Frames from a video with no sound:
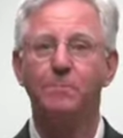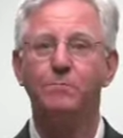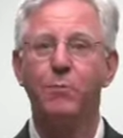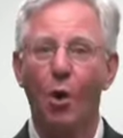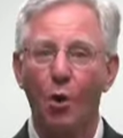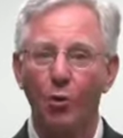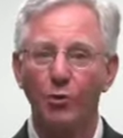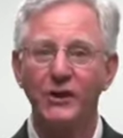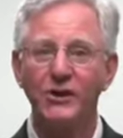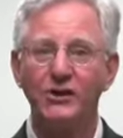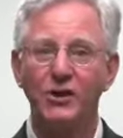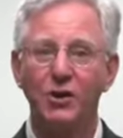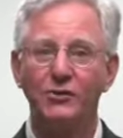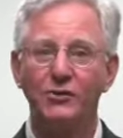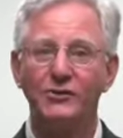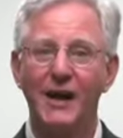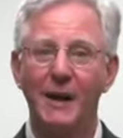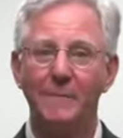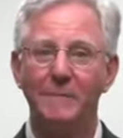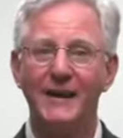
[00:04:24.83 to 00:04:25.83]
boldly
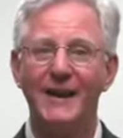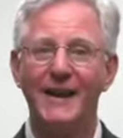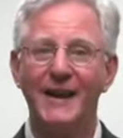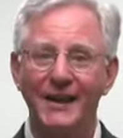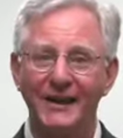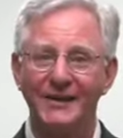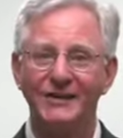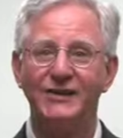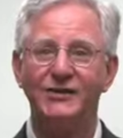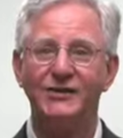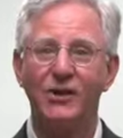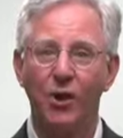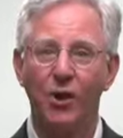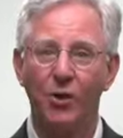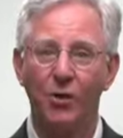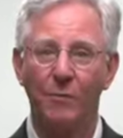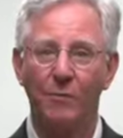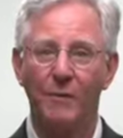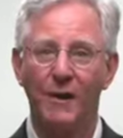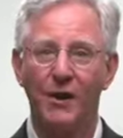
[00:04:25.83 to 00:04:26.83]
shows up at Higgins's
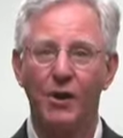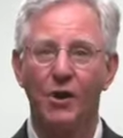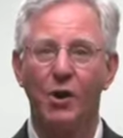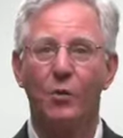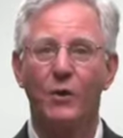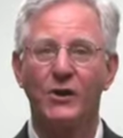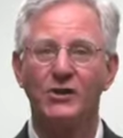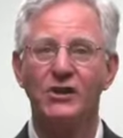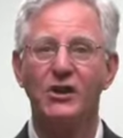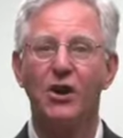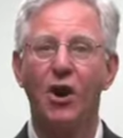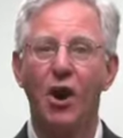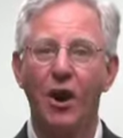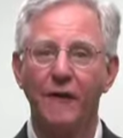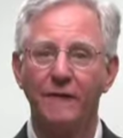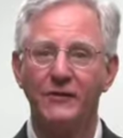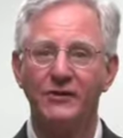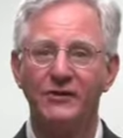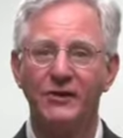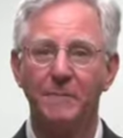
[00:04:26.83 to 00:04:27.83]
home, where she
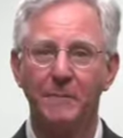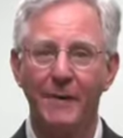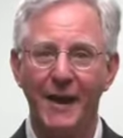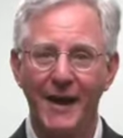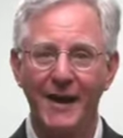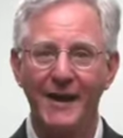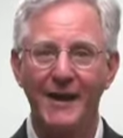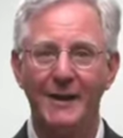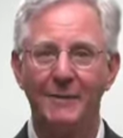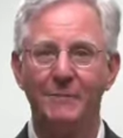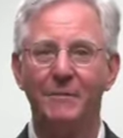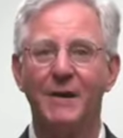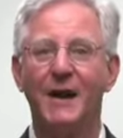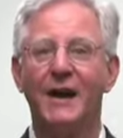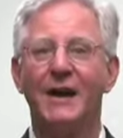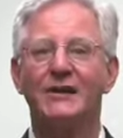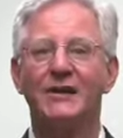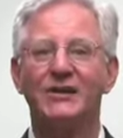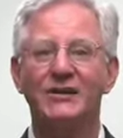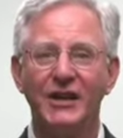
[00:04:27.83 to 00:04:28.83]
offers to pay him
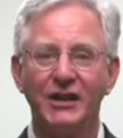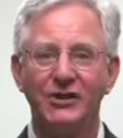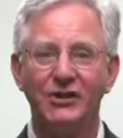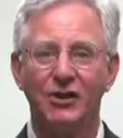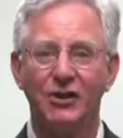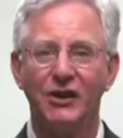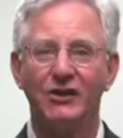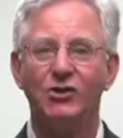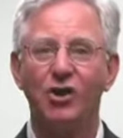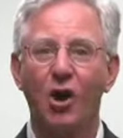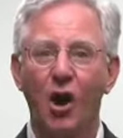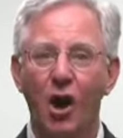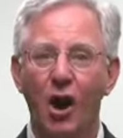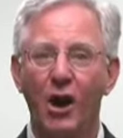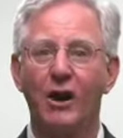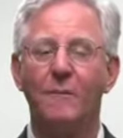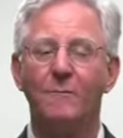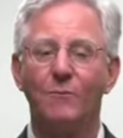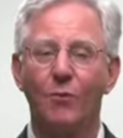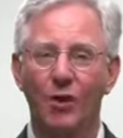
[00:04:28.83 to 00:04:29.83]
to teach her to
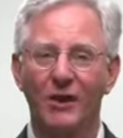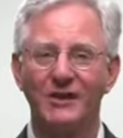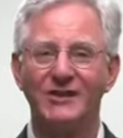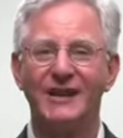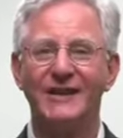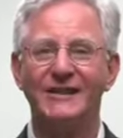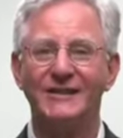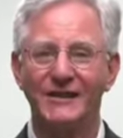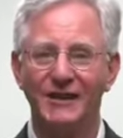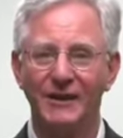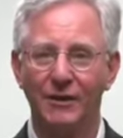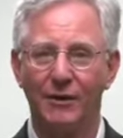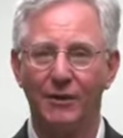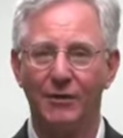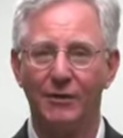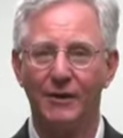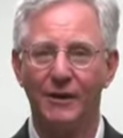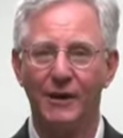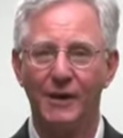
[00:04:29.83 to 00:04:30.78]
talk more genteel.